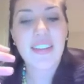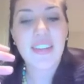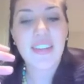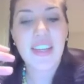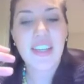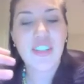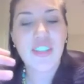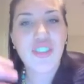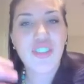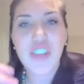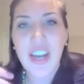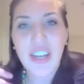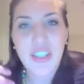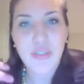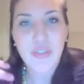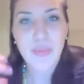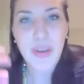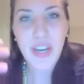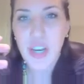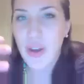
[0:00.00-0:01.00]
inject
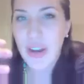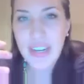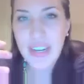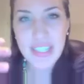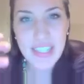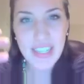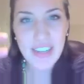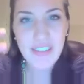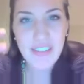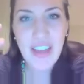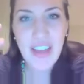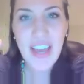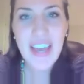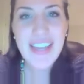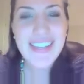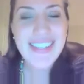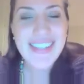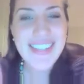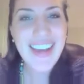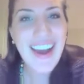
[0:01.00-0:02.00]
radioactive
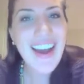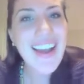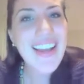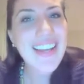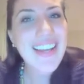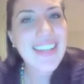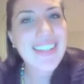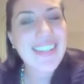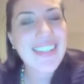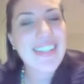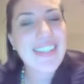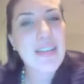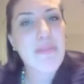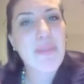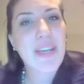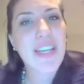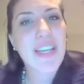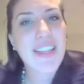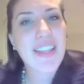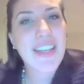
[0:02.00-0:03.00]
dye into
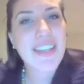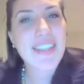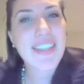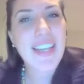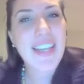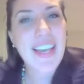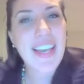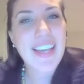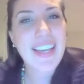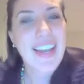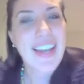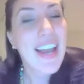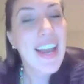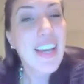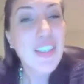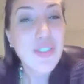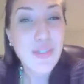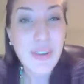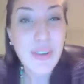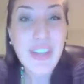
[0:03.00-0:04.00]
somebody and then take an
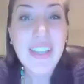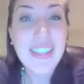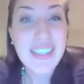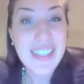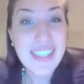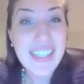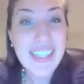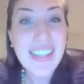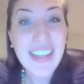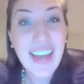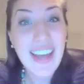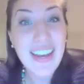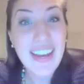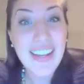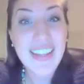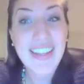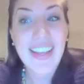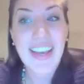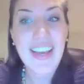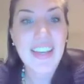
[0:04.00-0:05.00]
x-ray and see that
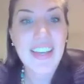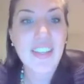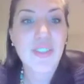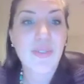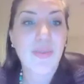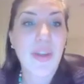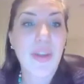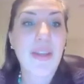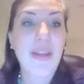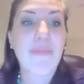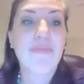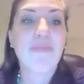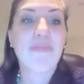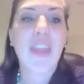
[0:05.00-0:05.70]
in the x-ray.